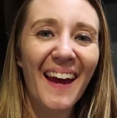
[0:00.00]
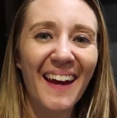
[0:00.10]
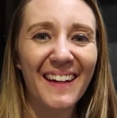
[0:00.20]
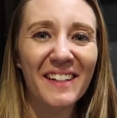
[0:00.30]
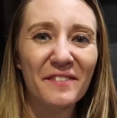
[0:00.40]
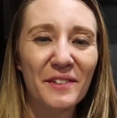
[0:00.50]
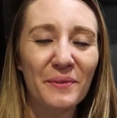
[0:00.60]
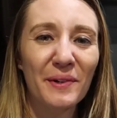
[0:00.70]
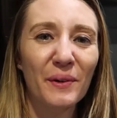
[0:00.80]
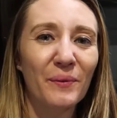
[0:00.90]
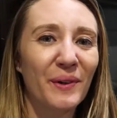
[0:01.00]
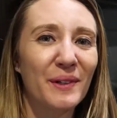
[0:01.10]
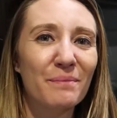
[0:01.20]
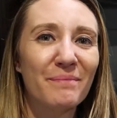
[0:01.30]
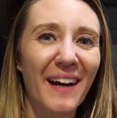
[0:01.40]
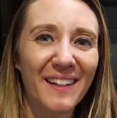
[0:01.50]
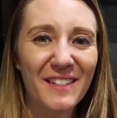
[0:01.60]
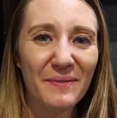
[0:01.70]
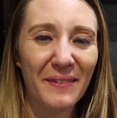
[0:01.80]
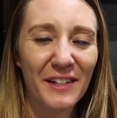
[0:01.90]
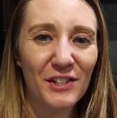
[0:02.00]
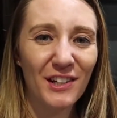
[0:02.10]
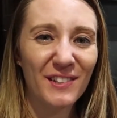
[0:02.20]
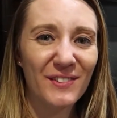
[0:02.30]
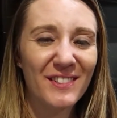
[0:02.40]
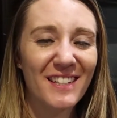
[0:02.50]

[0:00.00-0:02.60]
Hey everyone, welcome back to my channel.